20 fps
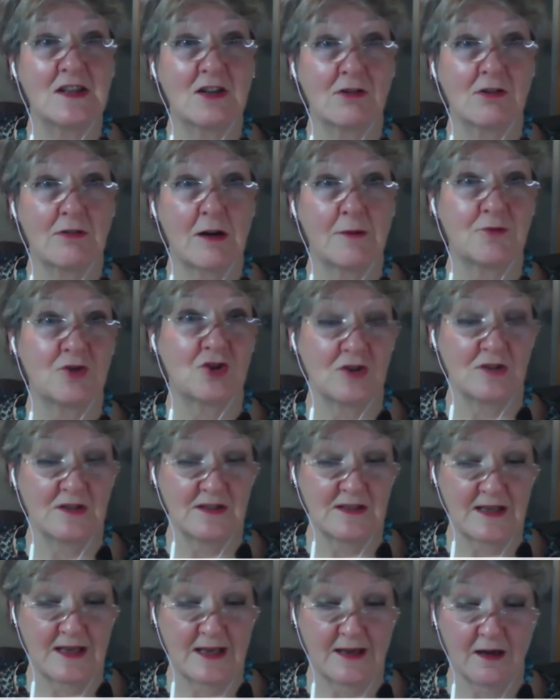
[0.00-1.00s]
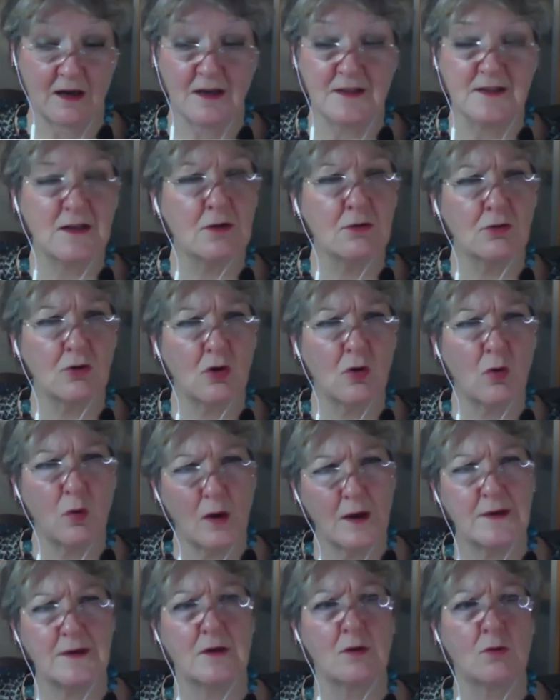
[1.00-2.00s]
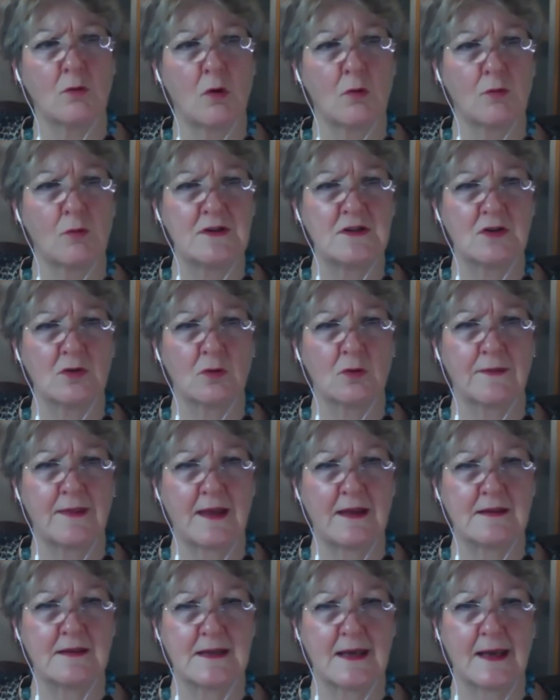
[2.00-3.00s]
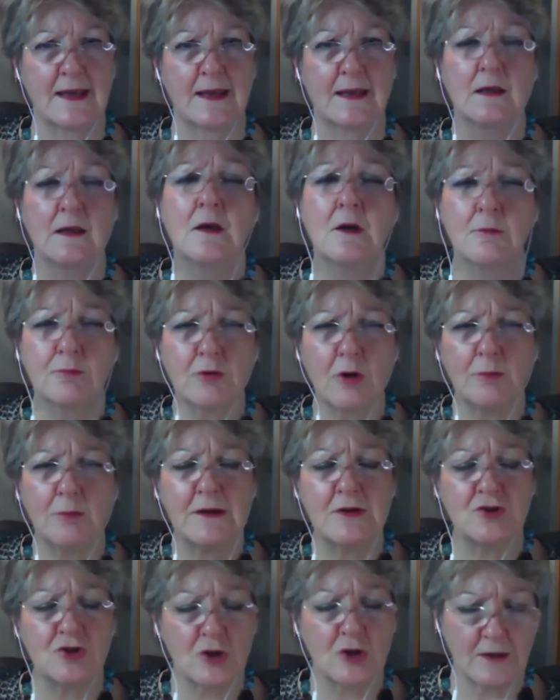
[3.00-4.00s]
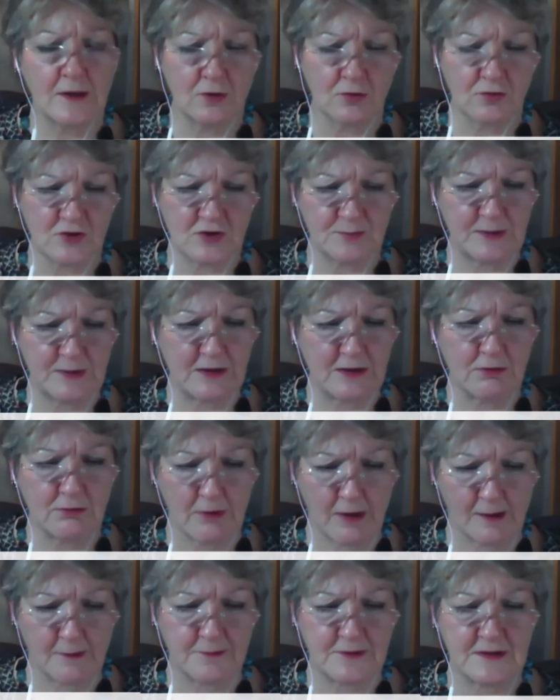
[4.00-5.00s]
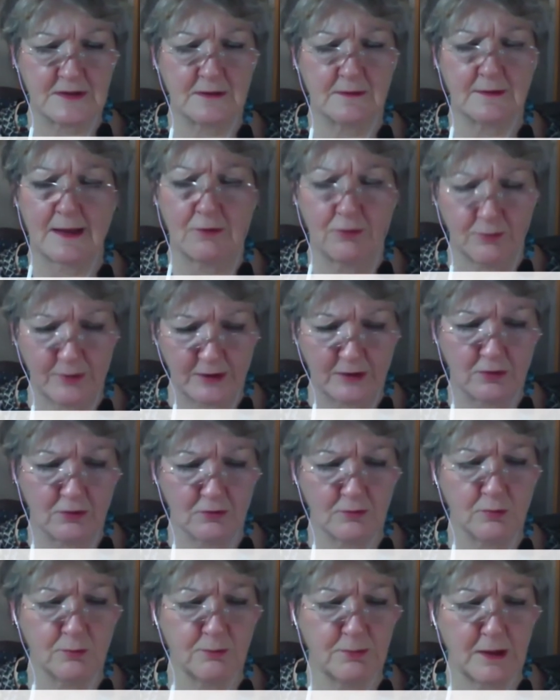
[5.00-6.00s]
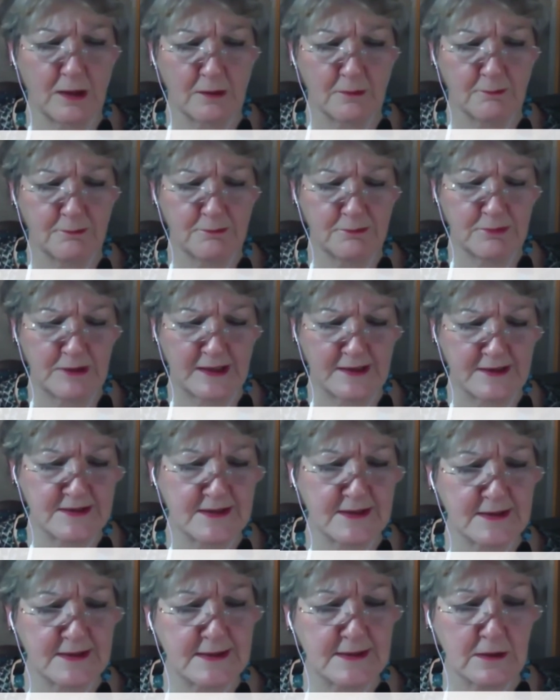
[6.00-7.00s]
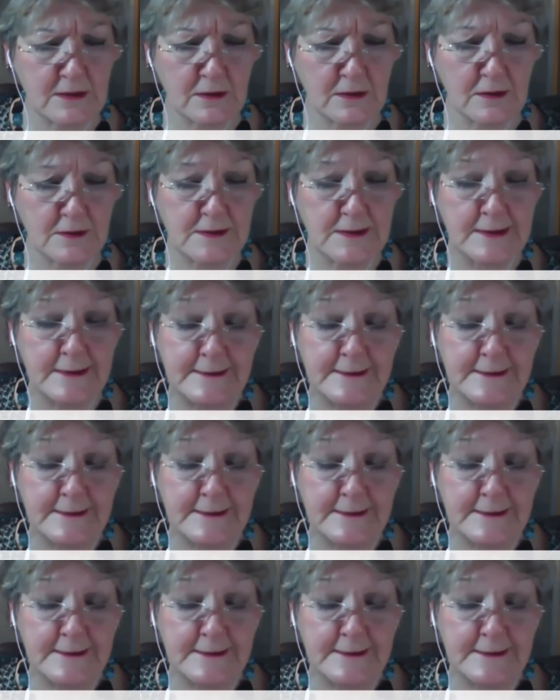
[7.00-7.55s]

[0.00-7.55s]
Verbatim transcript: Corruption Day. I don't quite know what we do on that day. Probably try not to be corrupt. That would be a good pl- place to start.